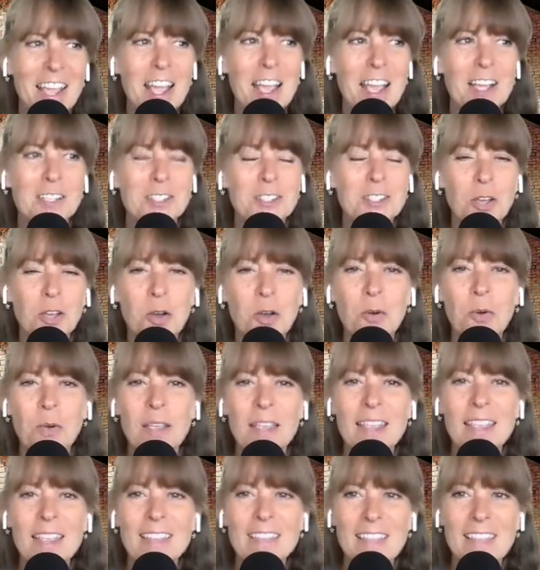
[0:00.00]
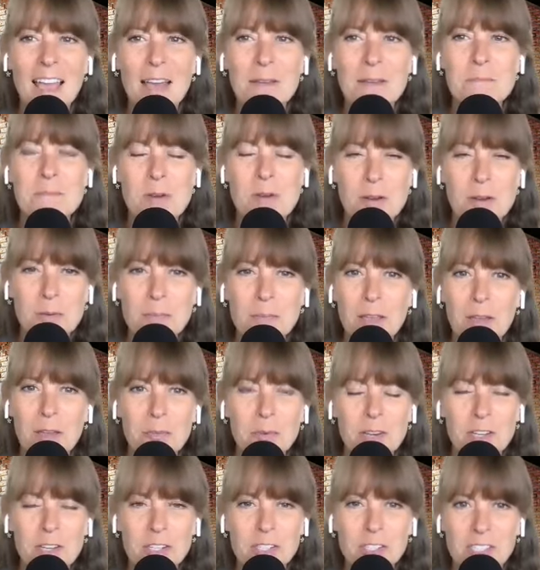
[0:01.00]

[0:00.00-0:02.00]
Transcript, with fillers: Yeah. So in that moment when